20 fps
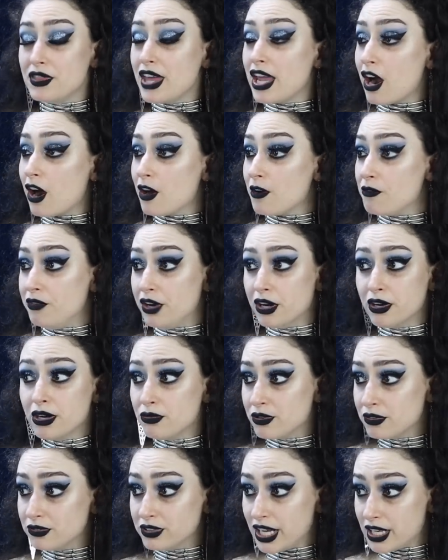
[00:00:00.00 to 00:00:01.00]
They are very
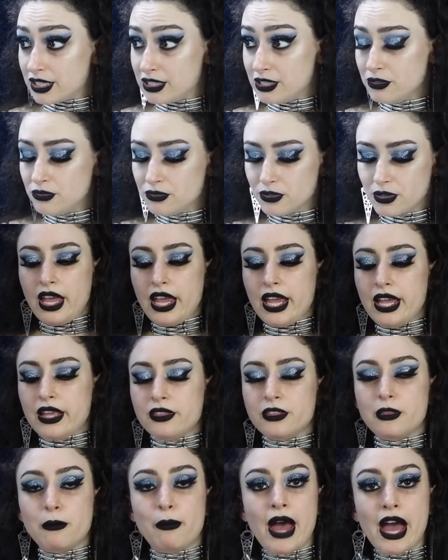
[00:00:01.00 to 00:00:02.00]
reflective,
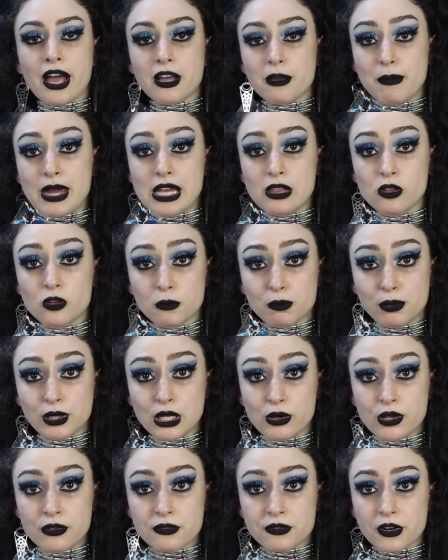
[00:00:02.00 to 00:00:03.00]
and the back may look
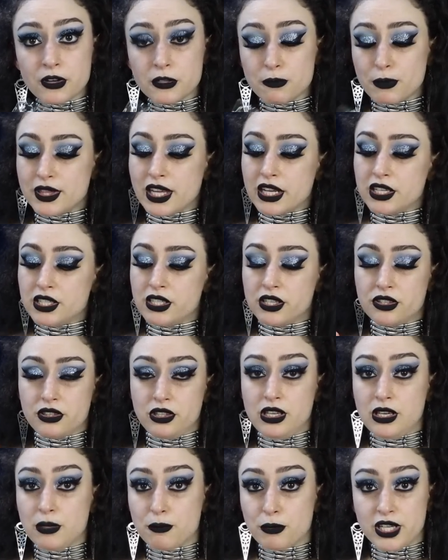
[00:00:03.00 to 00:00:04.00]
blue at first, but that's just
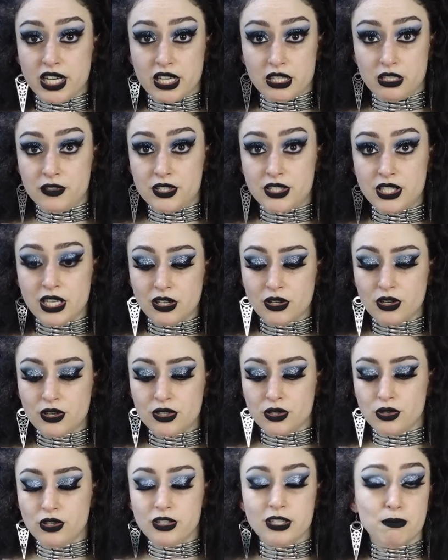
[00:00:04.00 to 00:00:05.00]
the protective sticker,
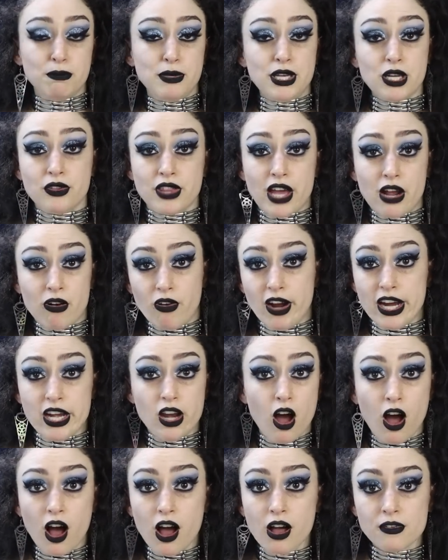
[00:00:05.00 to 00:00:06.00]
so you can peel that right
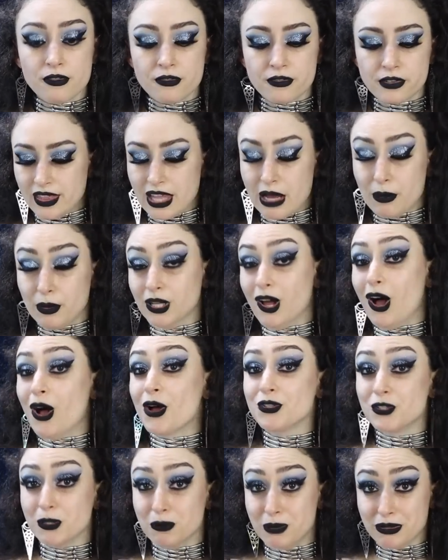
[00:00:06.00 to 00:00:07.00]
off, and that will
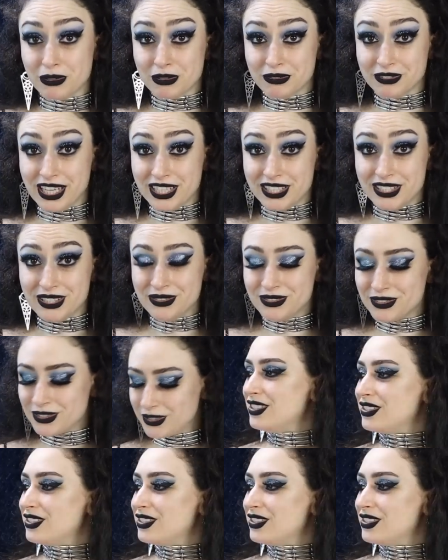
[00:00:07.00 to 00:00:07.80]
also be reflective.